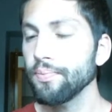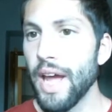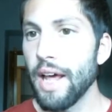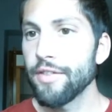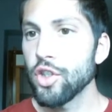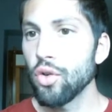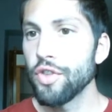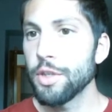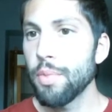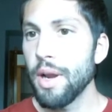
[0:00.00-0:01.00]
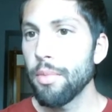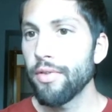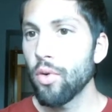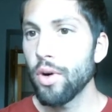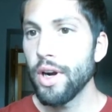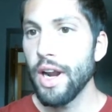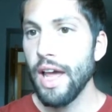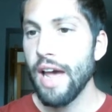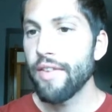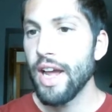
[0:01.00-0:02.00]
And I've sold this brand before and I
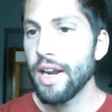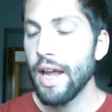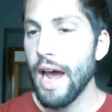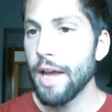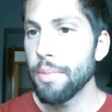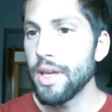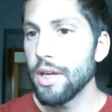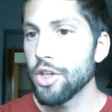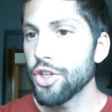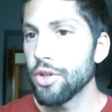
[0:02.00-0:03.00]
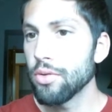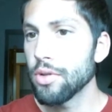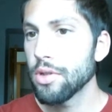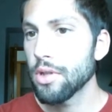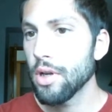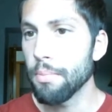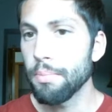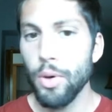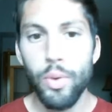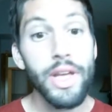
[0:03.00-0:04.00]
haven't had IP issues,
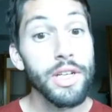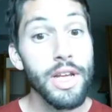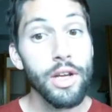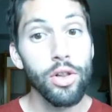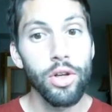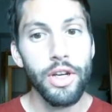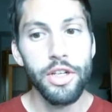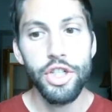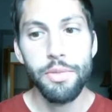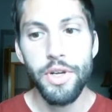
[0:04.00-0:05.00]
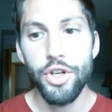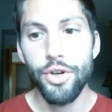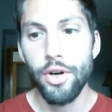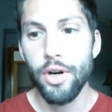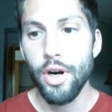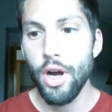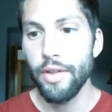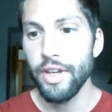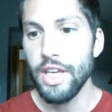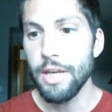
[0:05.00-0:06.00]
but we can take a look and just be sure
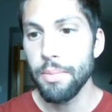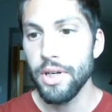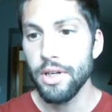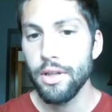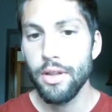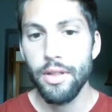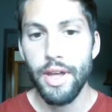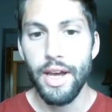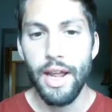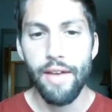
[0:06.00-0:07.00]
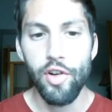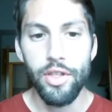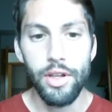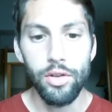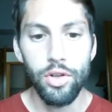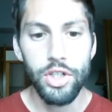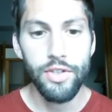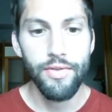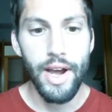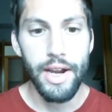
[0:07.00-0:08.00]
on the keepa that everything looks
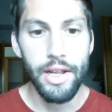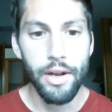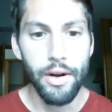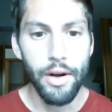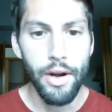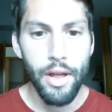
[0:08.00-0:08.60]
fine here.